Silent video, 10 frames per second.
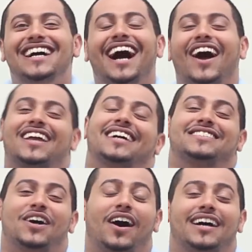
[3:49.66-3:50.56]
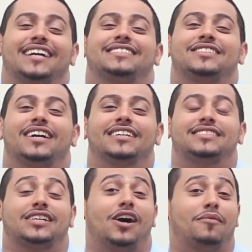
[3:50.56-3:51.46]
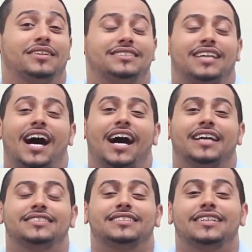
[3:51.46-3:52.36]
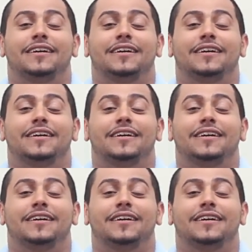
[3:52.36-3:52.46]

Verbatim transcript: Okay, so I asked you guys to comment, and